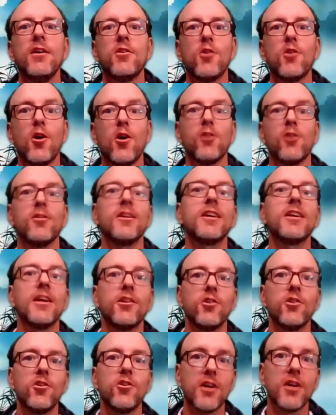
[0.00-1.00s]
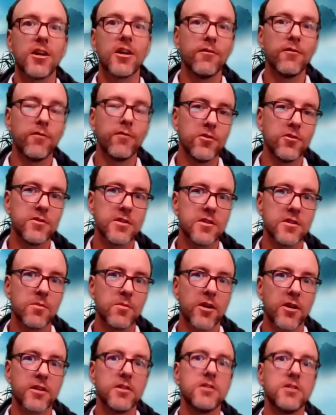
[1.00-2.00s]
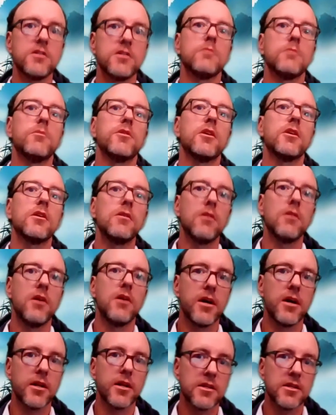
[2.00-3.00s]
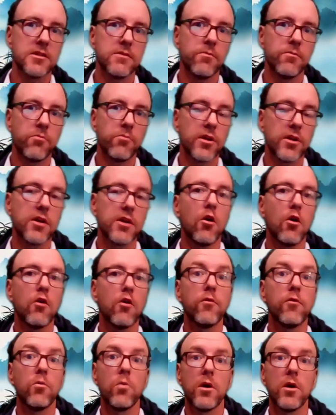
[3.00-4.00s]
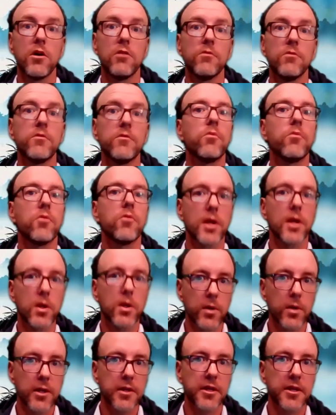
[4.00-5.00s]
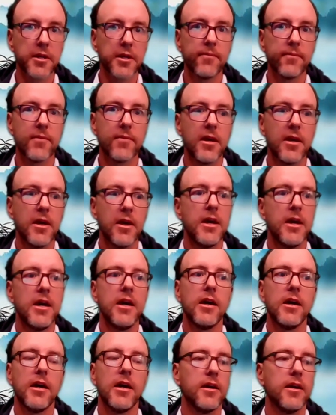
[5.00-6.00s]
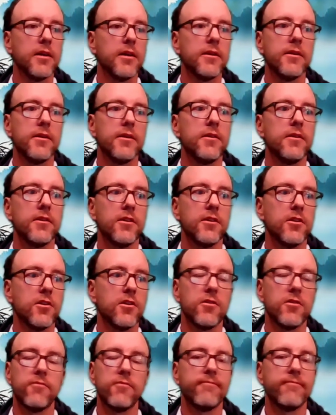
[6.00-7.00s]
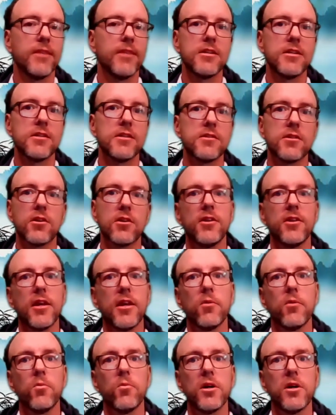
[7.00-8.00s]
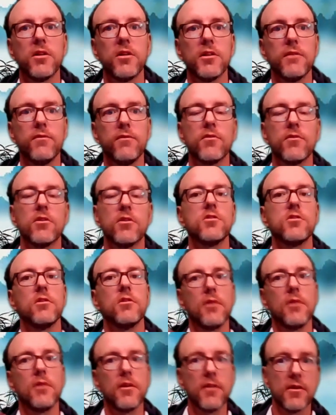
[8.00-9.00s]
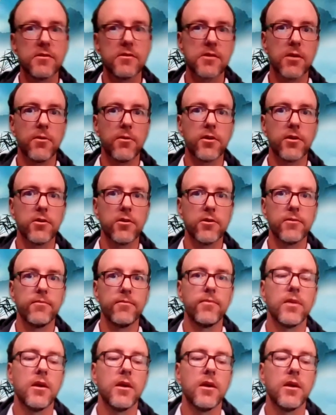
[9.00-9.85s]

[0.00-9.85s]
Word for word: Not only can you get confused as a practitioner, but the client gets pretty overwhelmed pretty quickly. And, you know, it doesn't go down well if you've got too many things going on.